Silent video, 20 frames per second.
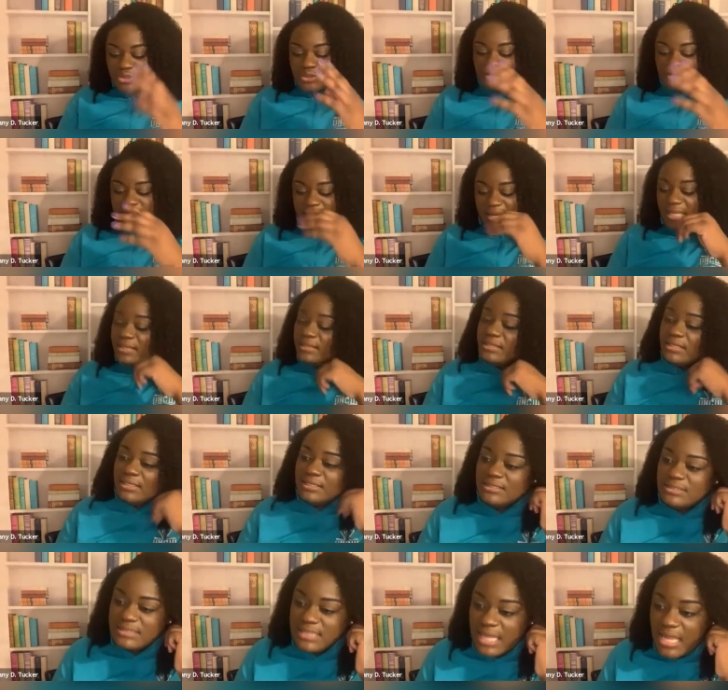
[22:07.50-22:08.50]
two main
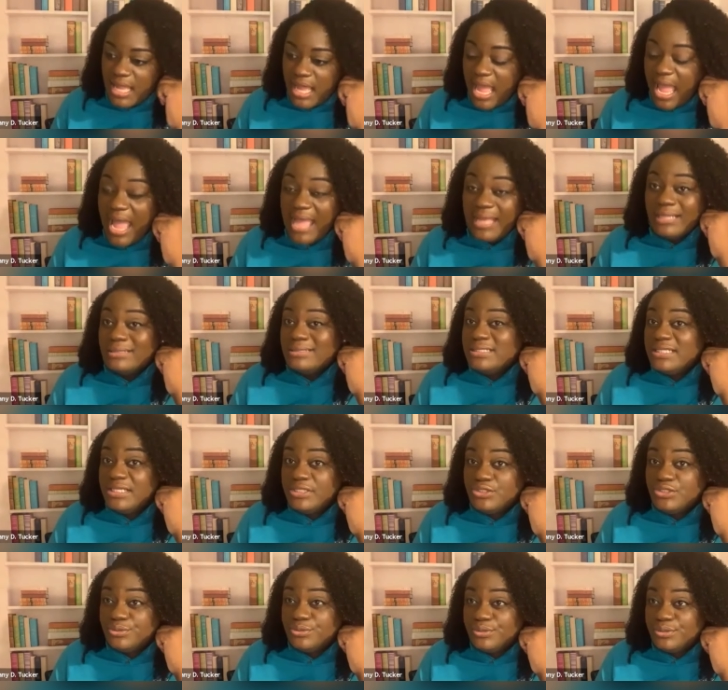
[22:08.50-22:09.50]
things. I can
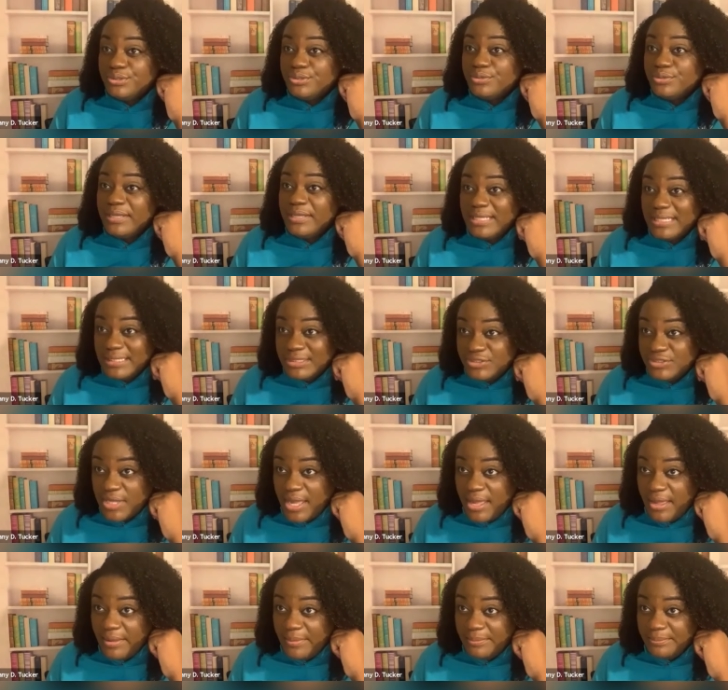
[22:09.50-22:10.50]
teach you to do any job.